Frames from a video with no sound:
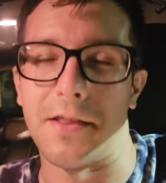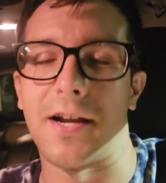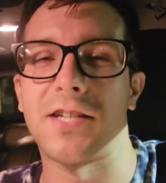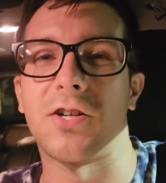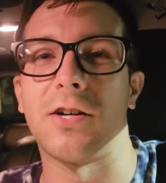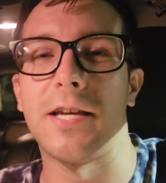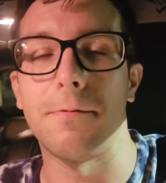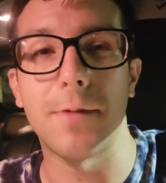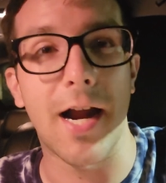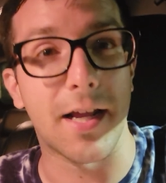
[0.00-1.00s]
Then I saw
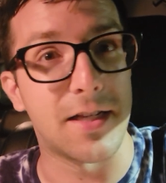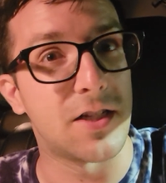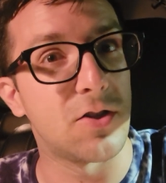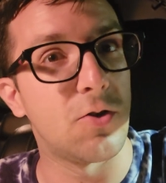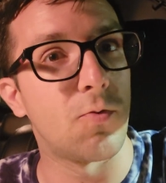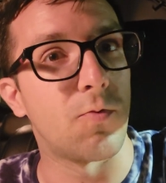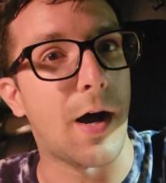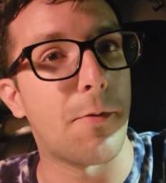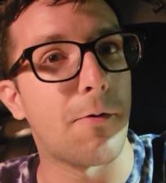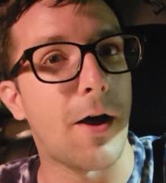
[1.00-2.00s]
Hypnotic. This is the new
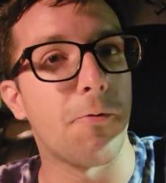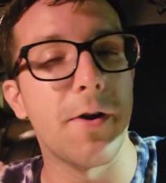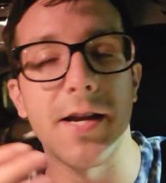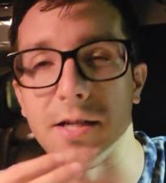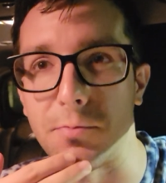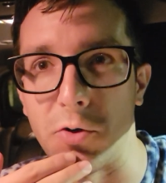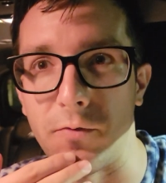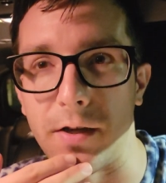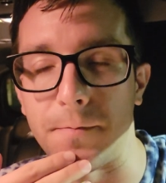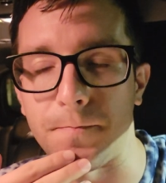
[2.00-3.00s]
Robert Rodriguez
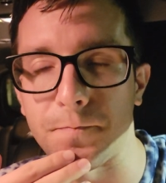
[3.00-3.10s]
movie